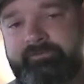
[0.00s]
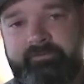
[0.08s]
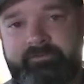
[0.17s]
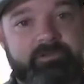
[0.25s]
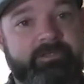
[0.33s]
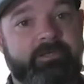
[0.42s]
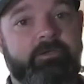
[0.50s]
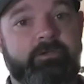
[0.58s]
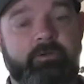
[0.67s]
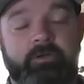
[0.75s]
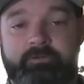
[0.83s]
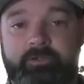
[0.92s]

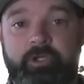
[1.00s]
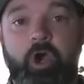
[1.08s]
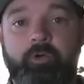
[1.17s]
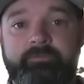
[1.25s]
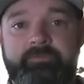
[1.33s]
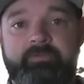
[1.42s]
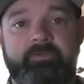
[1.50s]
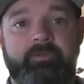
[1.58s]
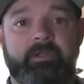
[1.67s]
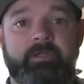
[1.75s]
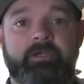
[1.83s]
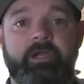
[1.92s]
clear or coat
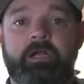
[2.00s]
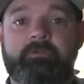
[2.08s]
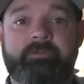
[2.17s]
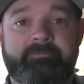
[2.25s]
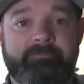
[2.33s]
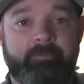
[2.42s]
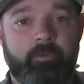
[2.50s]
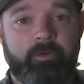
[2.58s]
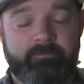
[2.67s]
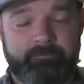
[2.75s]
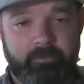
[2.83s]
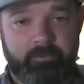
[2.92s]
the concrete
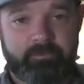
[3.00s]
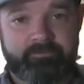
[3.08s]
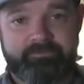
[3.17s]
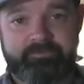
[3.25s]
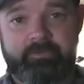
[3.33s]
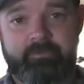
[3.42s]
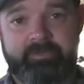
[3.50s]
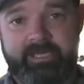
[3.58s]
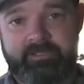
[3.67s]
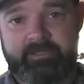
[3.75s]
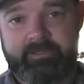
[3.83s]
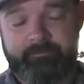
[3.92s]
floor, seal
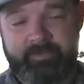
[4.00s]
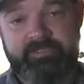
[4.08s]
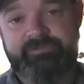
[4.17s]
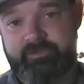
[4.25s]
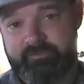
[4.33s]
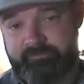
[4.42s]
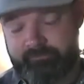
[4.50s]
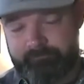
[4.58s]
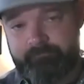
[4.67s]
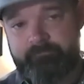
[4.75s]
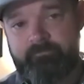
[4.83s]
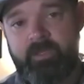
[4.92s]
that up, make sure it's
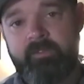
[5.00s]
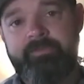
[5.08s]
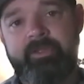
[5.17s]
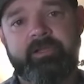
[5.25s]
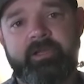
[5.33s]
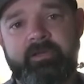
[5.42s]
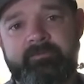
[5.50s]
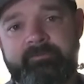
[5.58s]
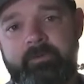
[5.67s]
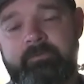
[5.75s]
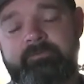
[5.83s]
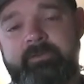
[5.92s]
thick enough
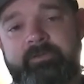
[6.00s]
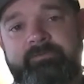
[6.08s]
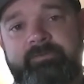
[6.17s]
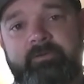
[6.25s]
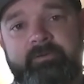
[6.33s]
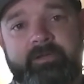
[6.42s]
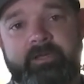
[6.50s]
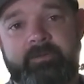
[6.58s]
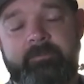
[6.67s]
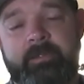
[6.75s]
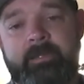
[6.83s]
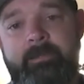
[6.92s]
first, then seal it
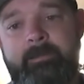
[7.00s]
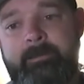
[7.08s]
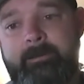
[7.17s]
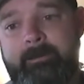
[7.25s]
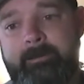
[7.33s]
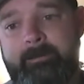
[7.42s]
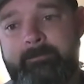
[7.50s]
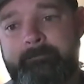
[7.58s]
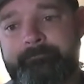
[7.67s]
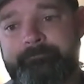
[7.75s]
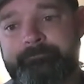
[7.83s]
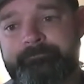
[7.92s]
up. Um,